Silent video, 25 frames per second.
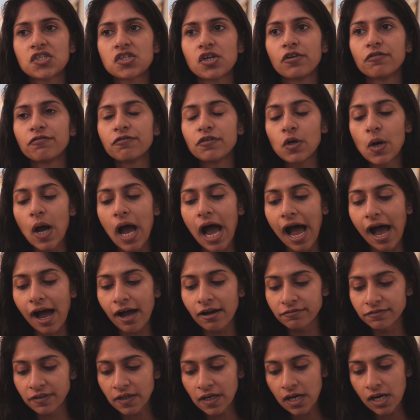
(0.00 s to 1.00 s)
So if
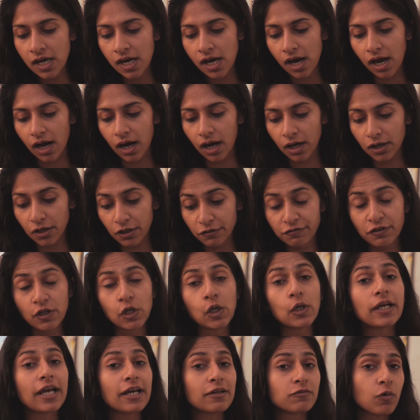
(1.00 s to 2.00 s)
you
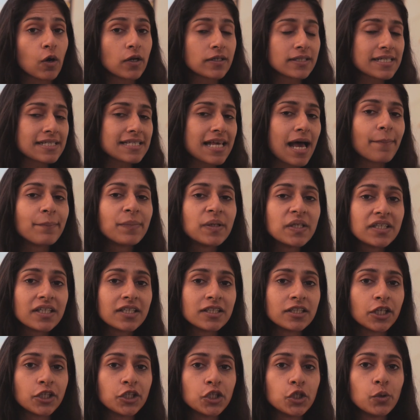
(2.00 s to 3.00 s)
look at what has happened
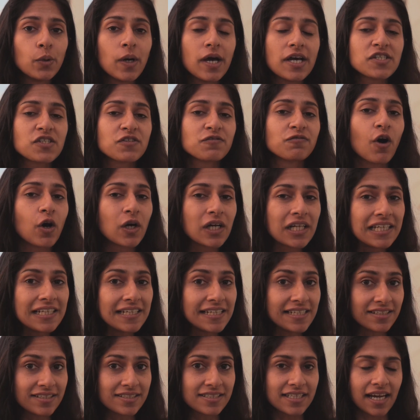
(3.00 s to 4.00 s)
in the US for
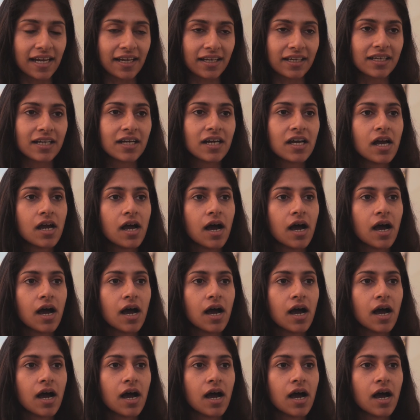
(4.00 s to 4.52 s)
clean tech,